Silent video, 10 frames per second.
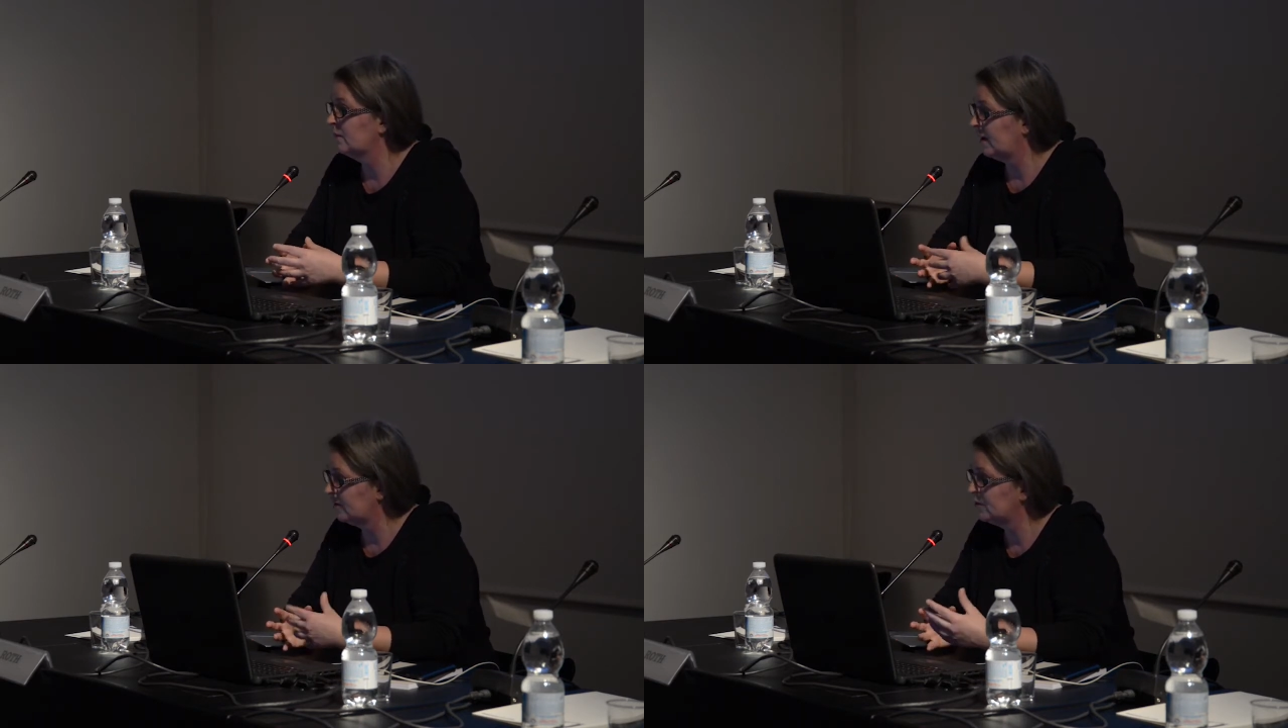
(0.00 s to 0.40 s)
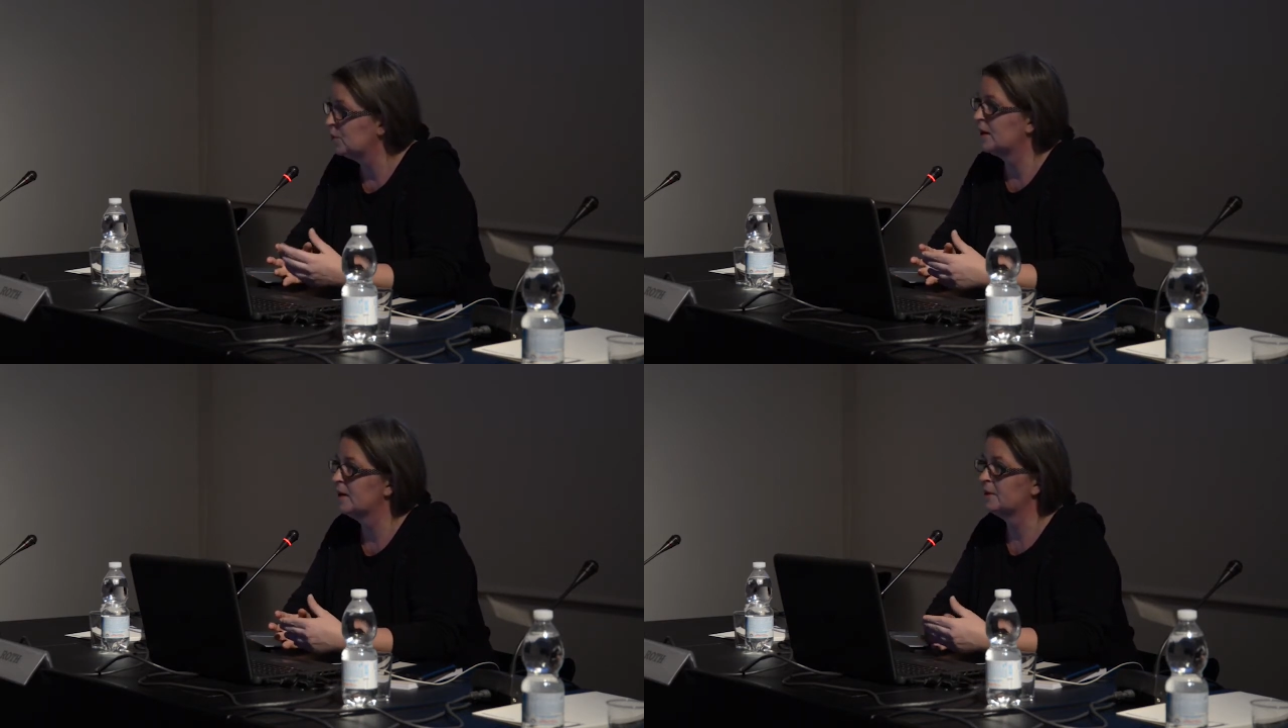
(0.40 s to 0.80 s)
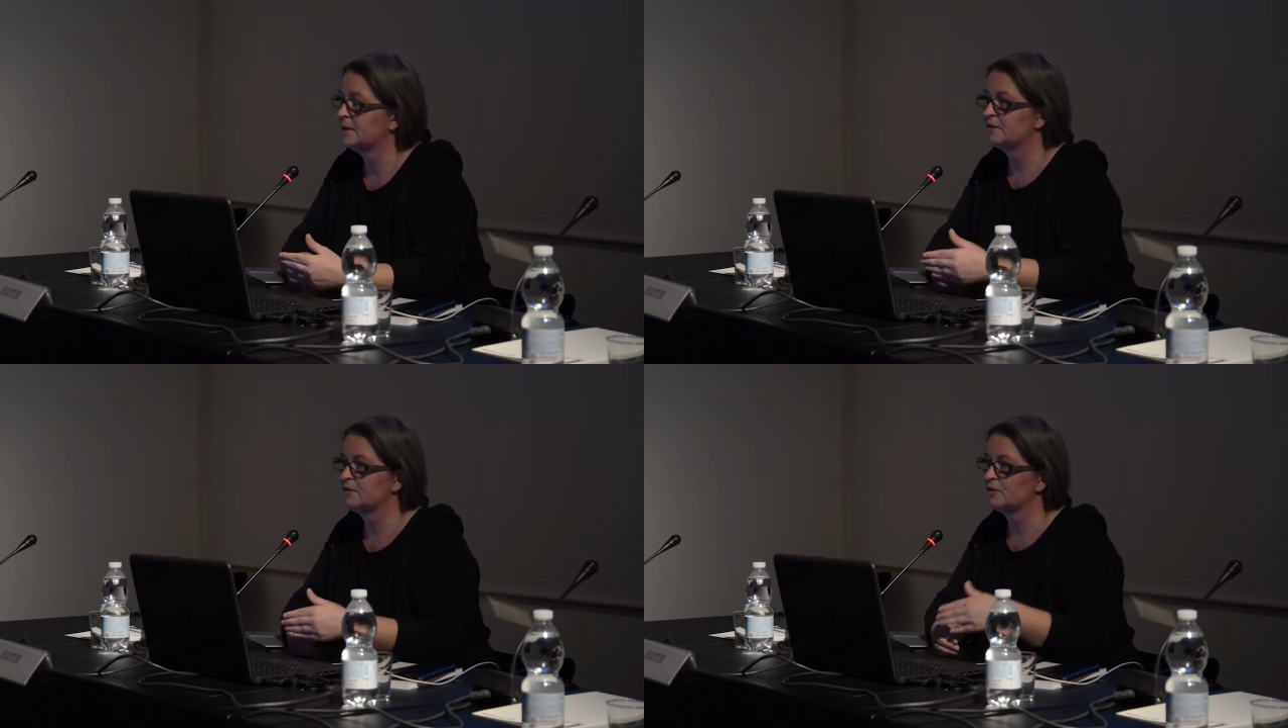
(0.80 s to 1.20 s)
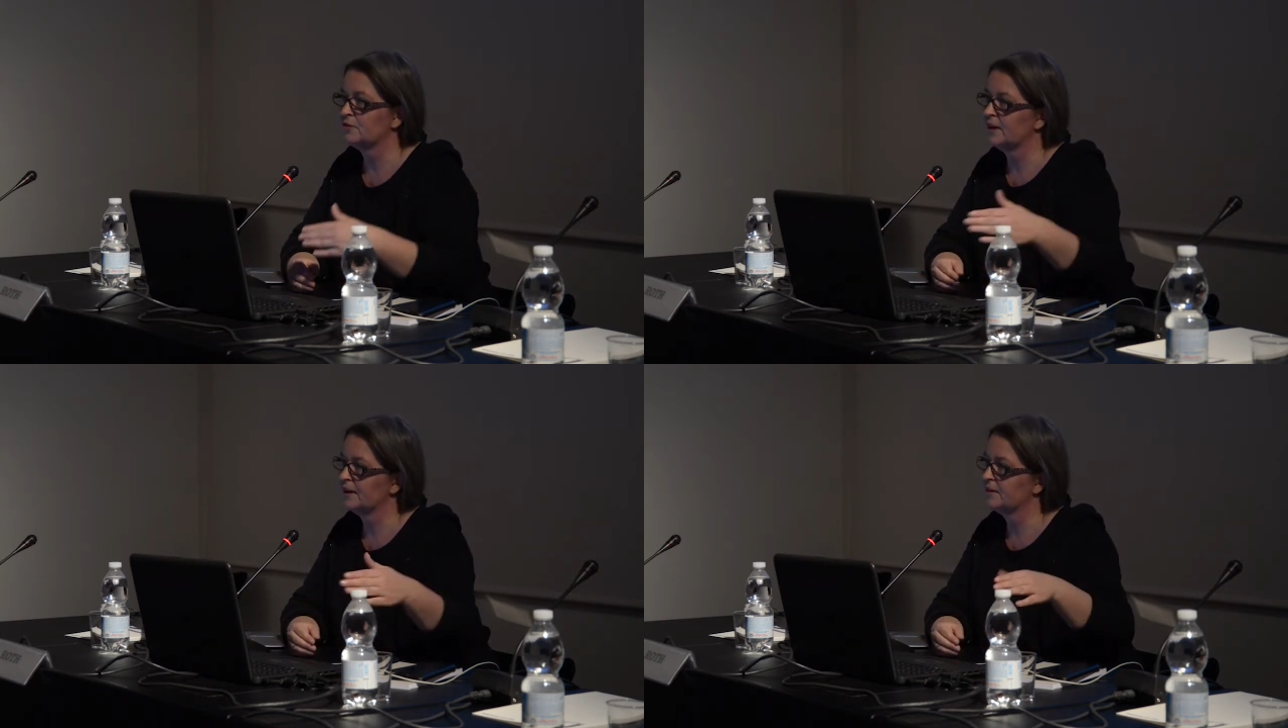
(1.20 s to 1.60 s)
everywhere, but it's sort
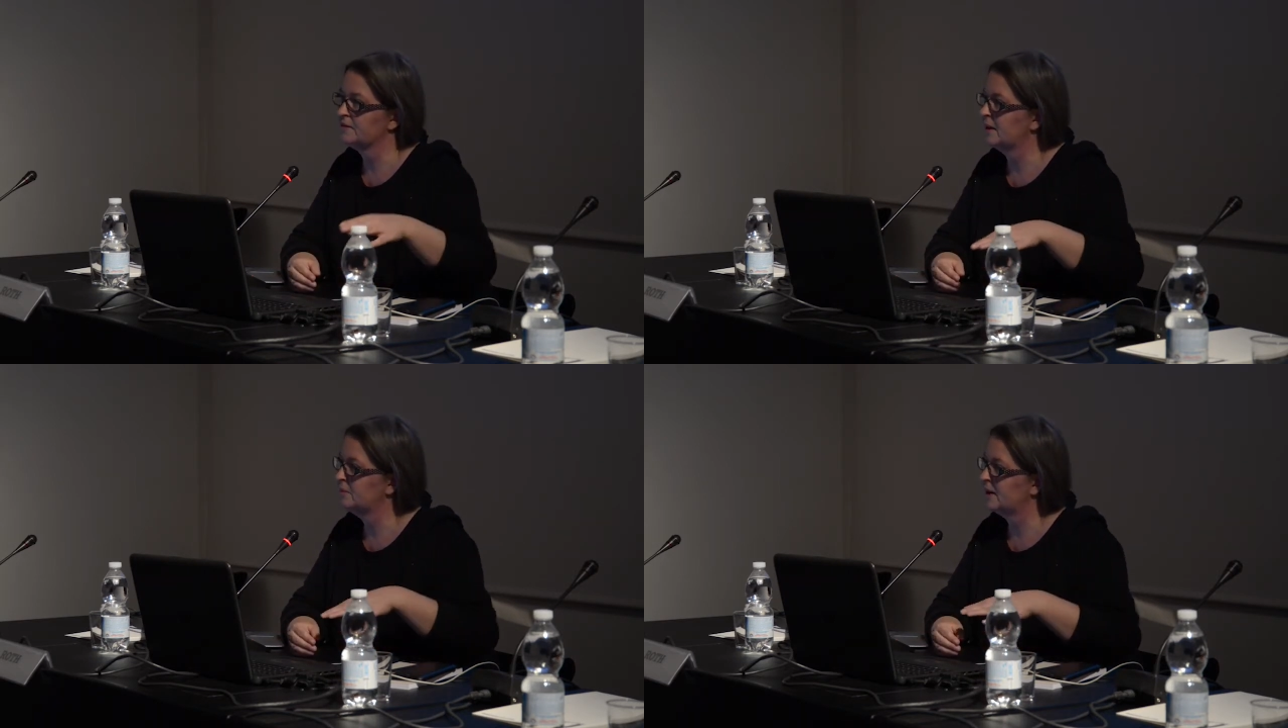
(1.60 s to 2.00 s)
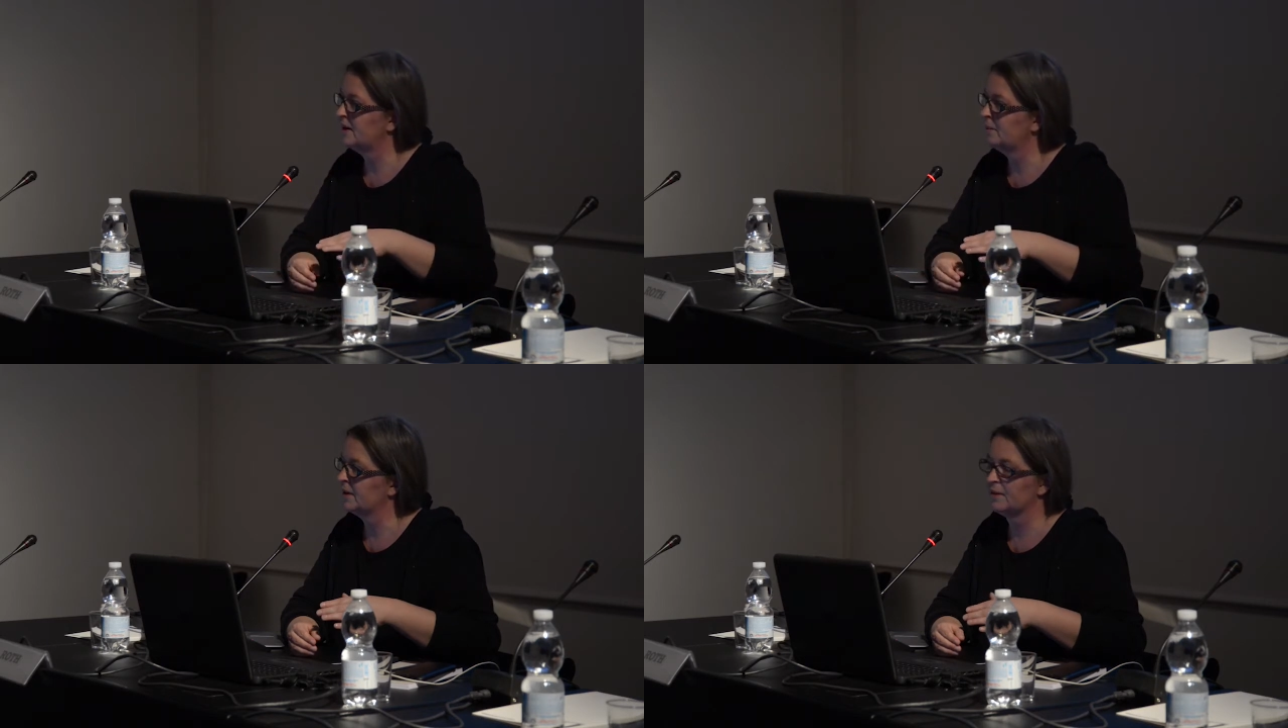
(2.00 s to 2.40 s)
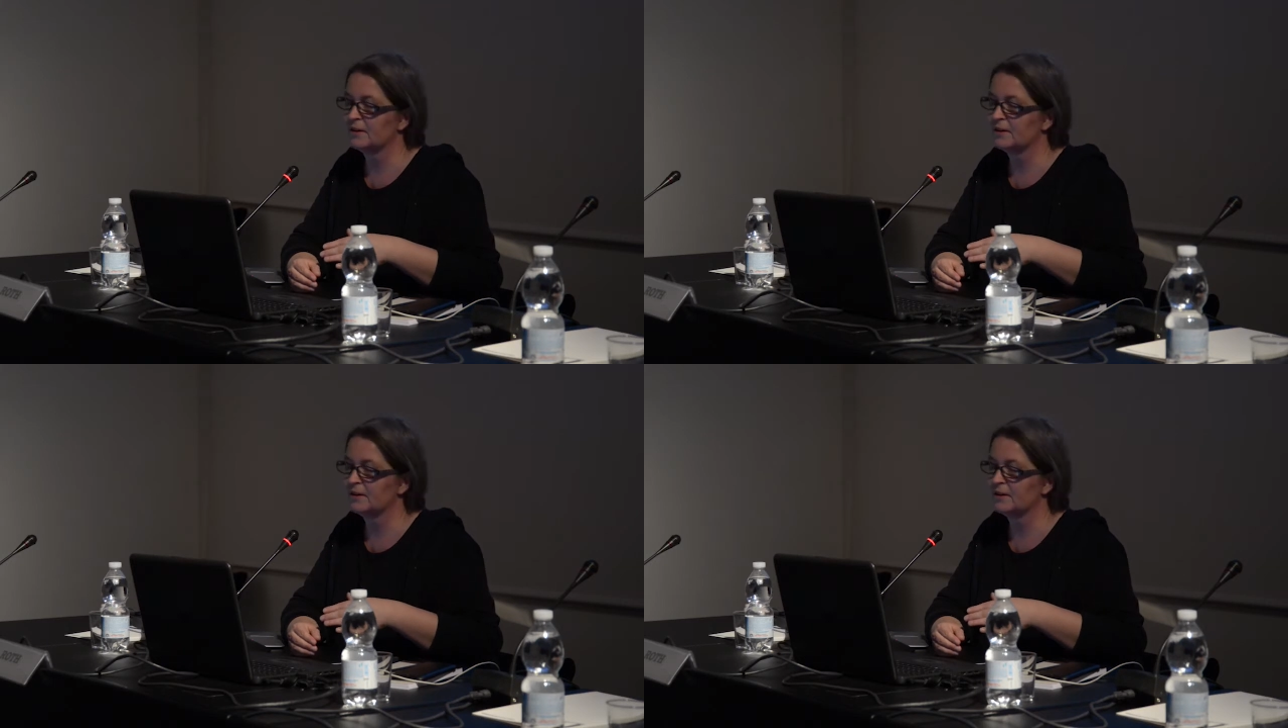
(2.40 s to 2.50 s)
of like the same dynamic.